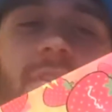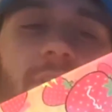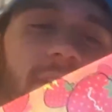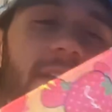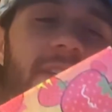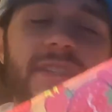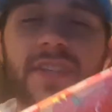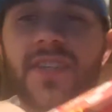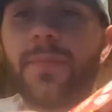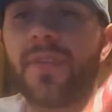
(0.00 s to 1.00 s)
It's
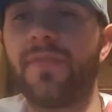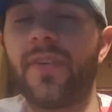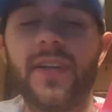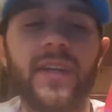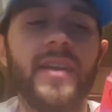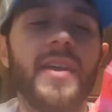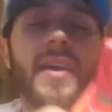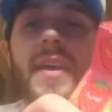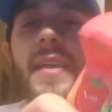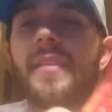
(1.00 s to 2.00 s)
just something funny
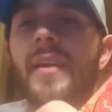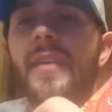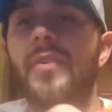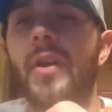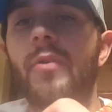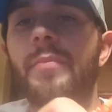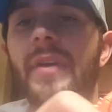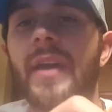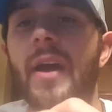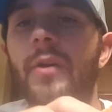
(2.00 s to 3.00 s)
that I thought I would
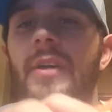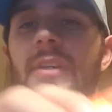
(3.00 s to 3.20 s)
pick out.